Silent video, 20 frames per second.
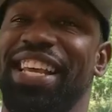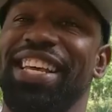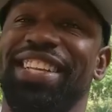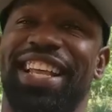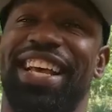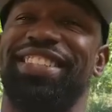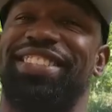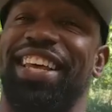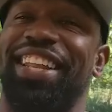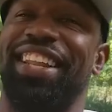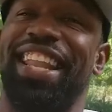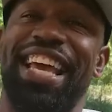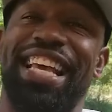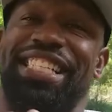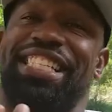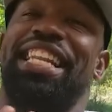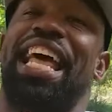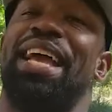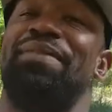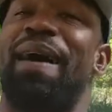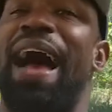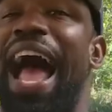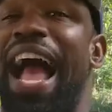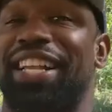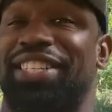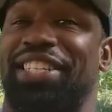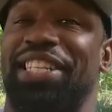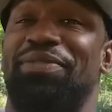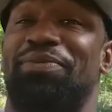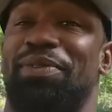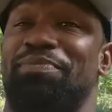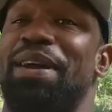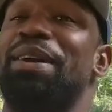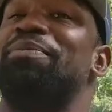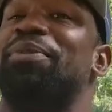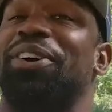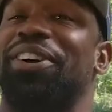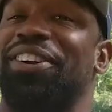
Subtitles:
that's the last name I actually remember.